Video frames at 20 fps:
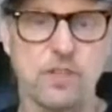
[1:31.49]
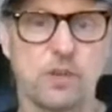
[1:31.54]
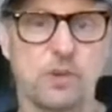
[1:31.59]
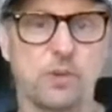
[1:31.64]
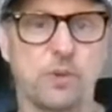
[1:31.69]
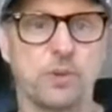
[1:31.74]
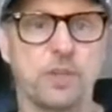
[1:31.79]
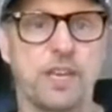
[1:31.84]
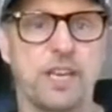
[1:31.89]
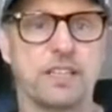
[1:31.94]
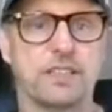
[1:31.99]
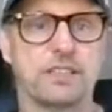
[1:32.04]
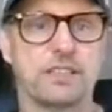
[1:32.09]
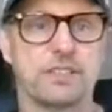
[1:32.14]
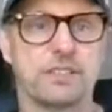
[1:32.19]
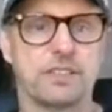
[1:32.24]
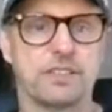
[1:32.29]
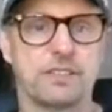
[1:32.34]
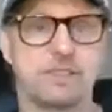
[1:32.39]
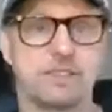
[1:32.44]
Oh
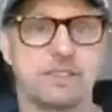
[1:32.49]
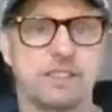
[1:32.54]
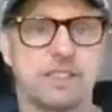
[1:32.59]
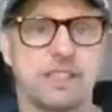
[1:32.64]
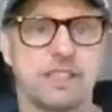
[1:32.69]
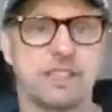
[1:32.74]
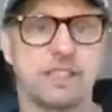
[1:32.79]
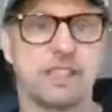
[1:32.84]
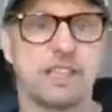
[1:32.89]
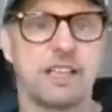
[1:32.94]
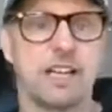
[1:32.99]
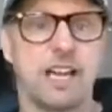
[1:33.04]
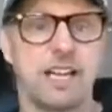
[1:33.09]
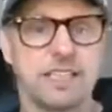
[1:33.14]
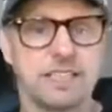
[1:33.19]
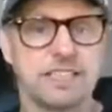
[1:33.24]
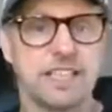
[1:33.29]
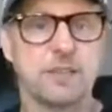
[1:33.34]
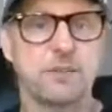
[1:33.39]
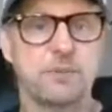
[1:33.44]
yes,
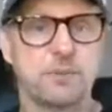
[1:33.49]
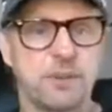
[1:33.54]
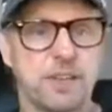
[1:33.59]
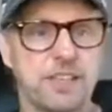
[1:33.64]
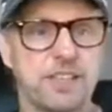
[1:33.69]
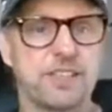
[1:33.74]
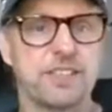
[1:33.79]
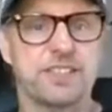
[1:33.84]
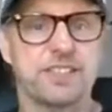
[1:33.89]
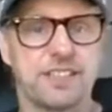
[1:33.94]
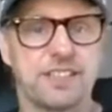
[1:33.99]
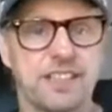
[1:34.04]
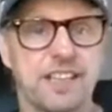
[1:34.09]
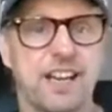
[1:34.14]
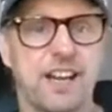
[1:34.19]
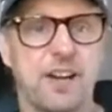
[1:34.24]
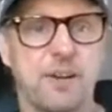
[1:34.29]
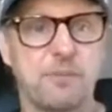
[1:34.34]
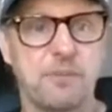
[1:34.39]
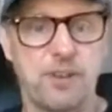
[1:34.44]
that seems pretty good.
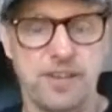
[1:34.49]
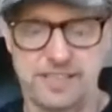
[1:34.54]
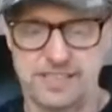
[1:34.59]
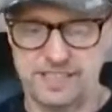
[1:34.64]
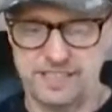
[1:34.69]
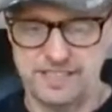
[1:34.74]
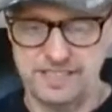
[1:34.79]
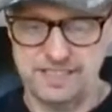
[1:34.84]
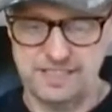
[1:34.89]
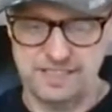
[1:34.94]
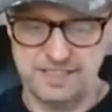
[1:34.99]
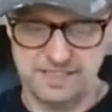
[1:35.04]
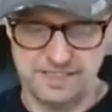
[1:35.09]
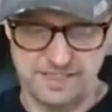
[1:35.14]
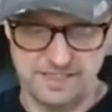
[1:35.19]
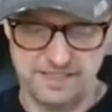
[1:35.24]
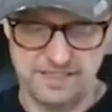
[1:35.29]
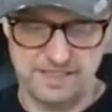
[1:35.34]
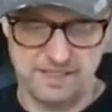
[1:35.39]
I'm liking this.